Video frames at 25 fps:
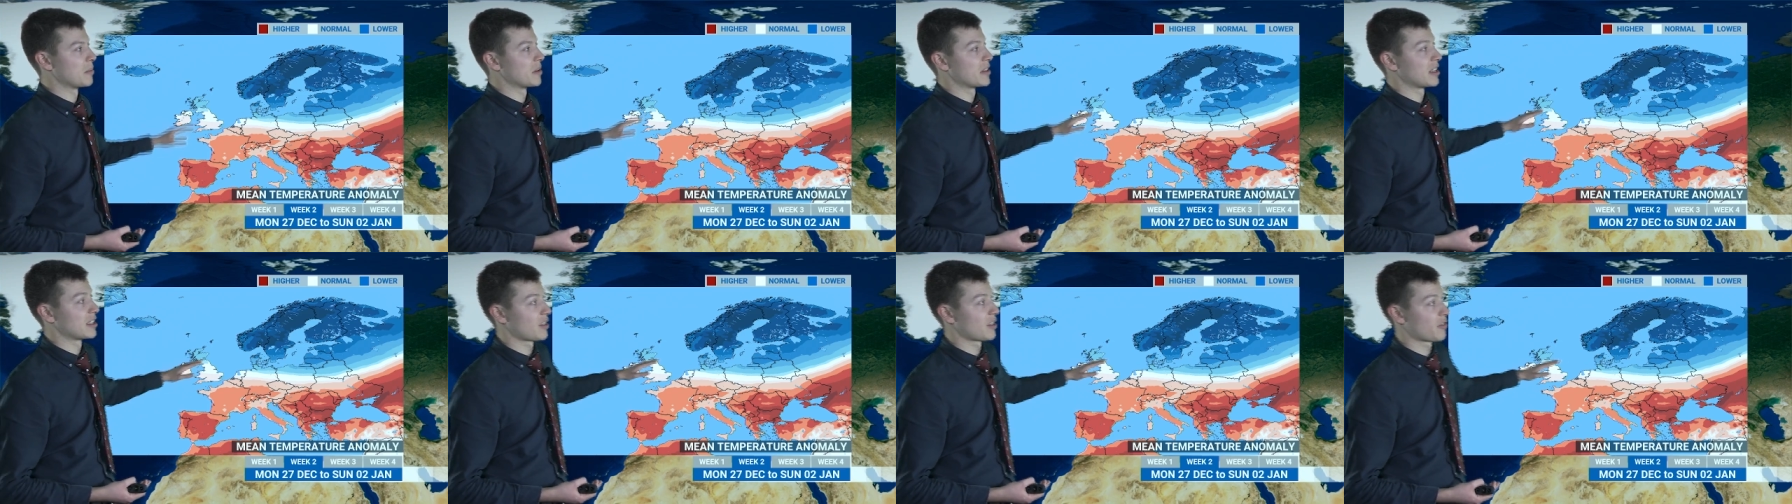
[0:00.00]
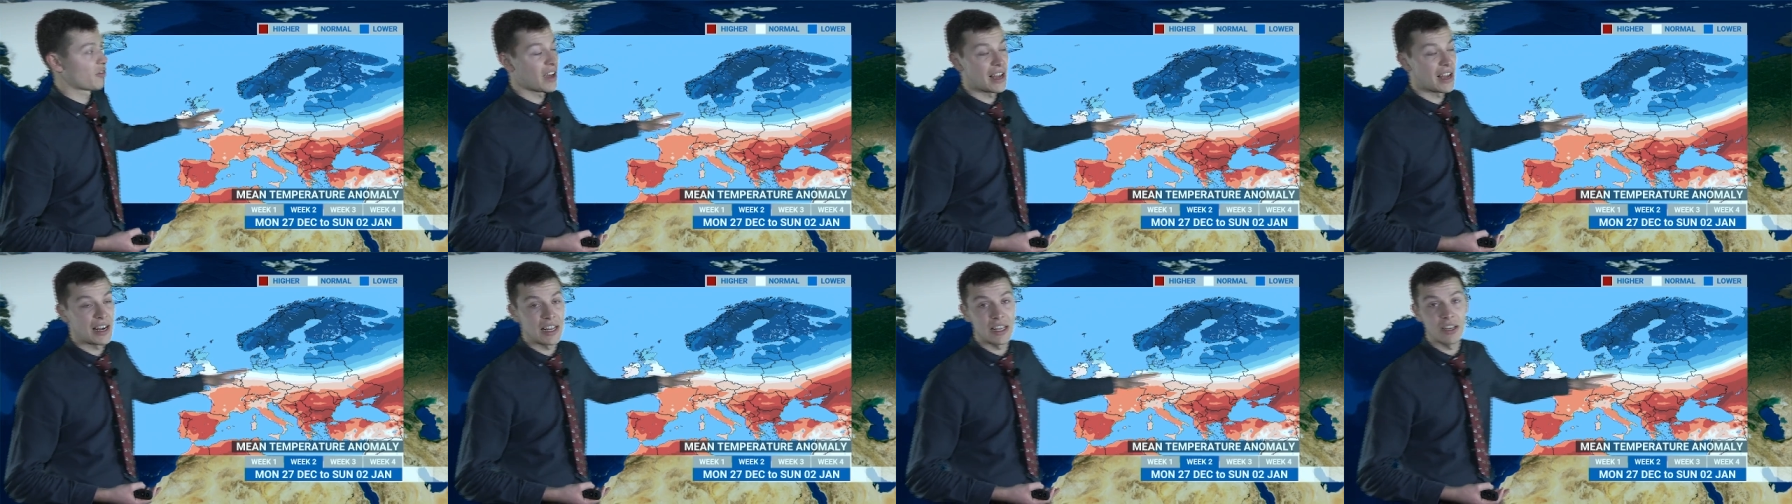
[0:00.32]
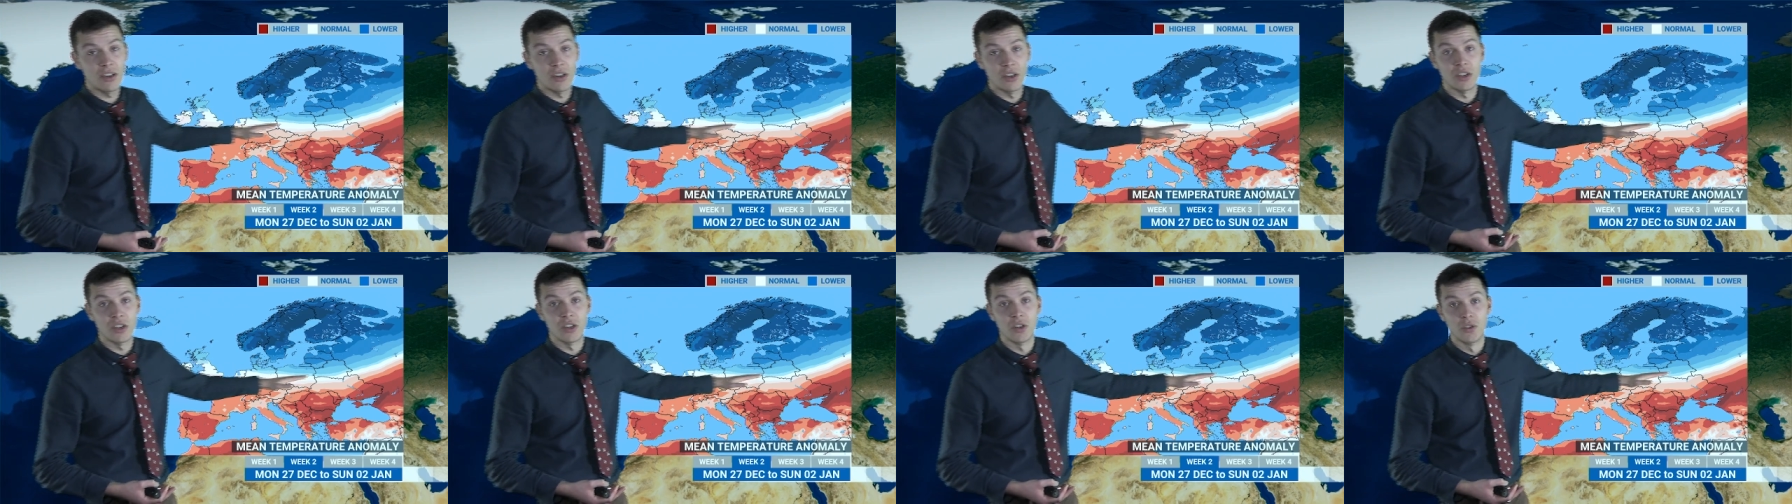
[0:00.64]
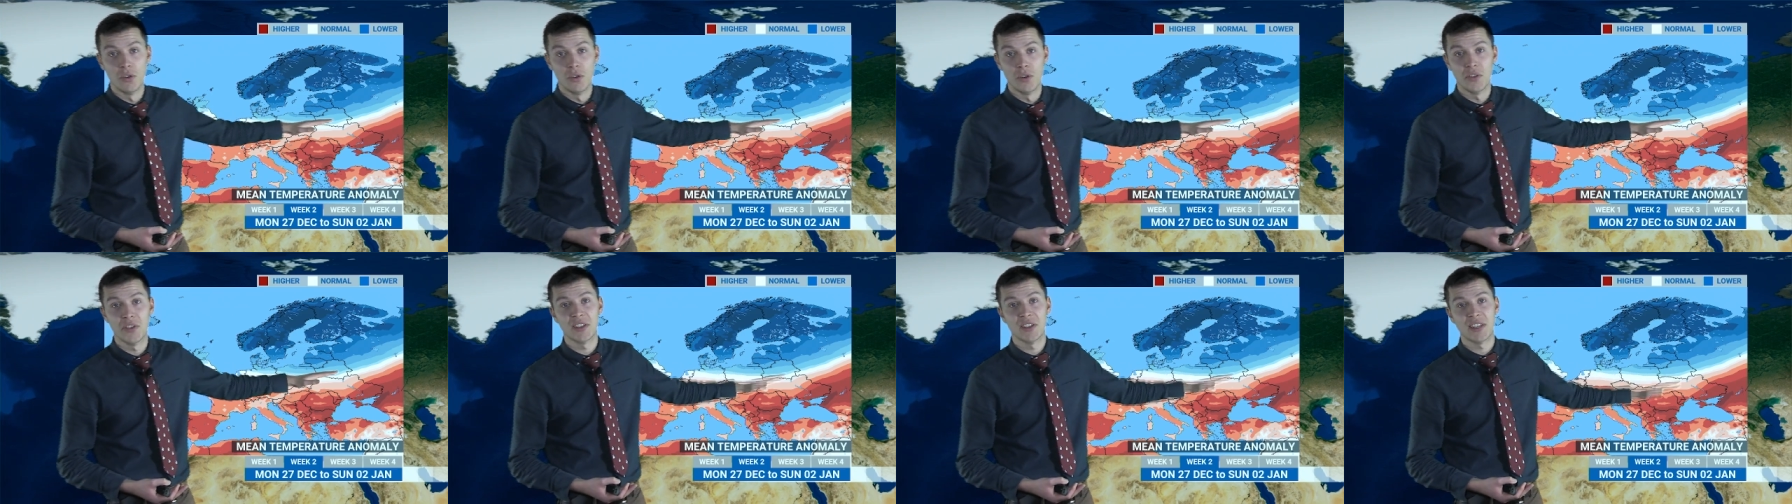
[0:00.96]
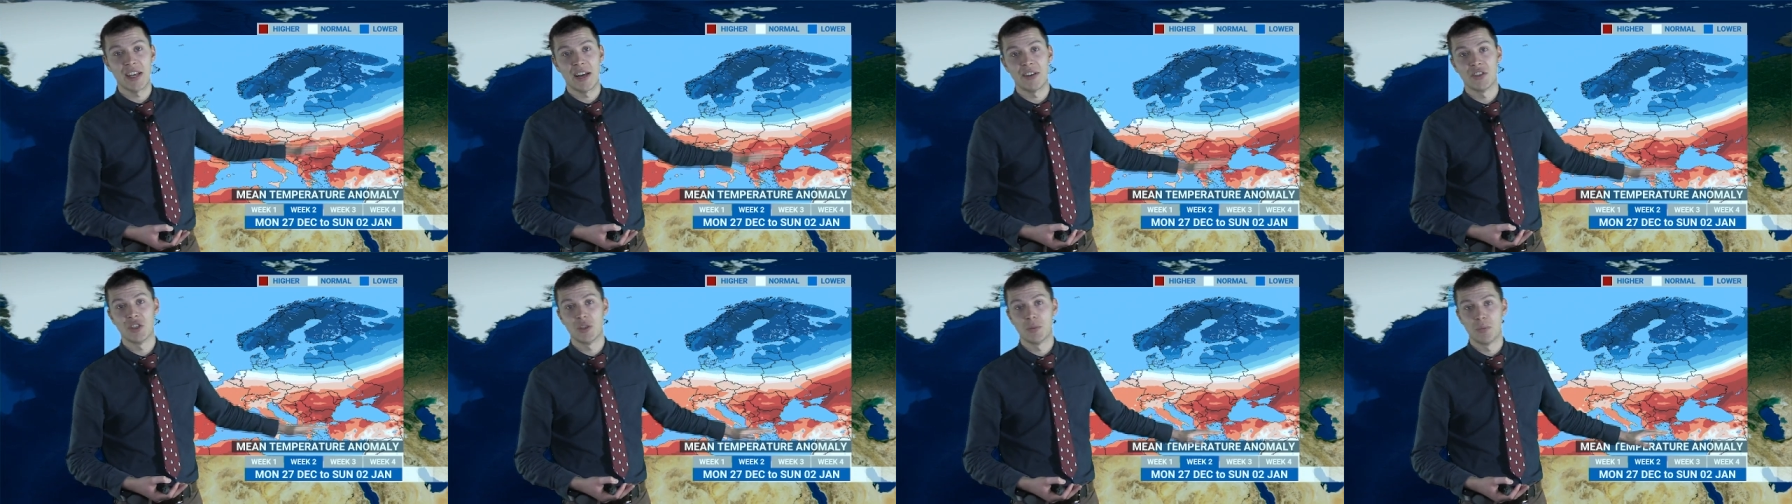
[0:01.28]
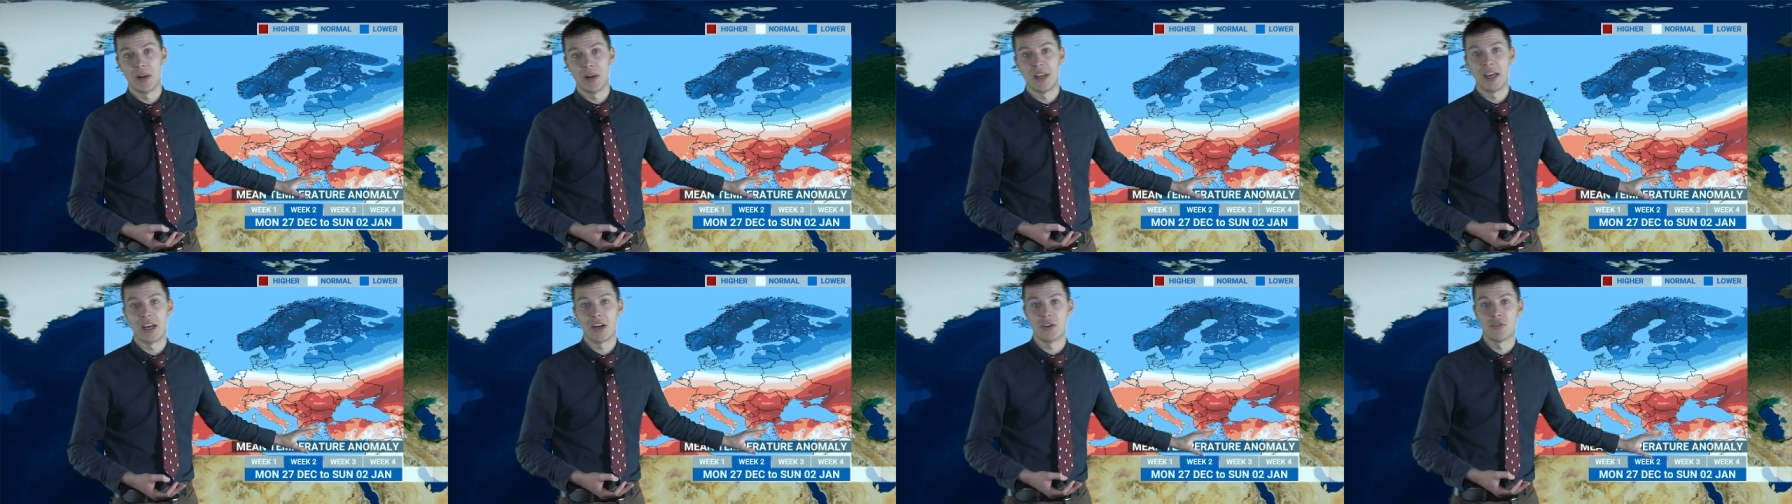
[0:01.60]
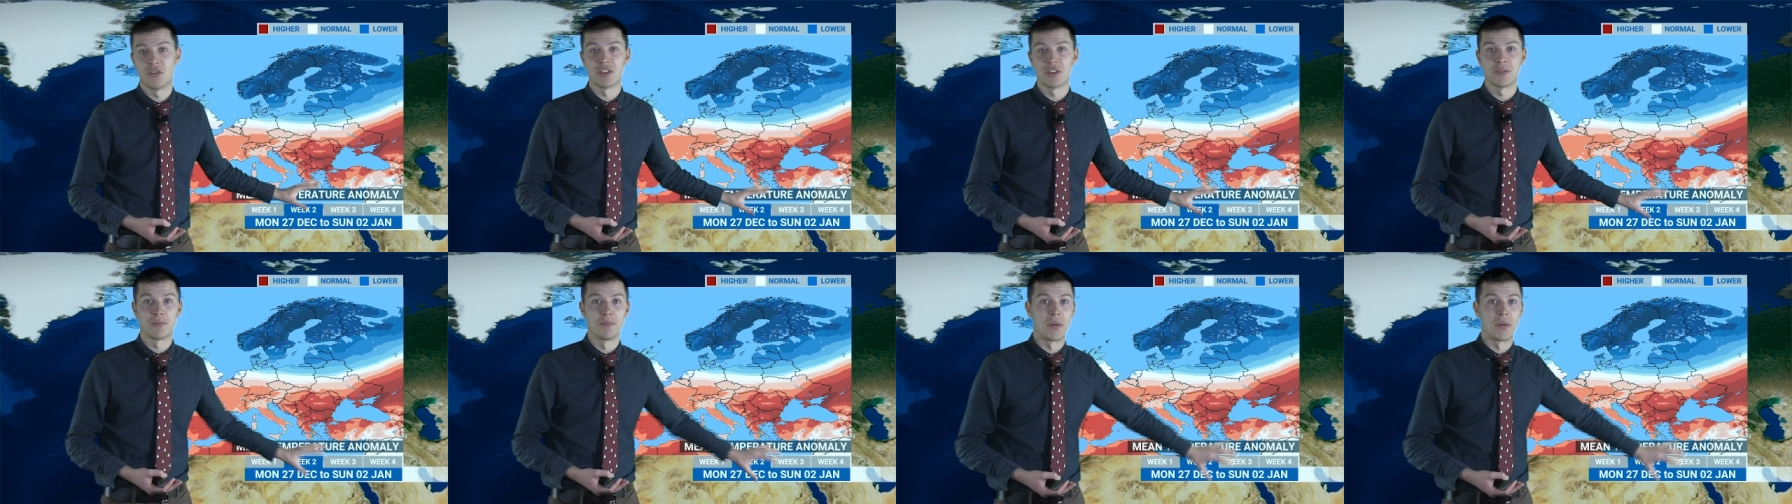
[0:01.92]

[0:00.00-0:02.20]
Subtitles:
But there's a fairly good north-south split across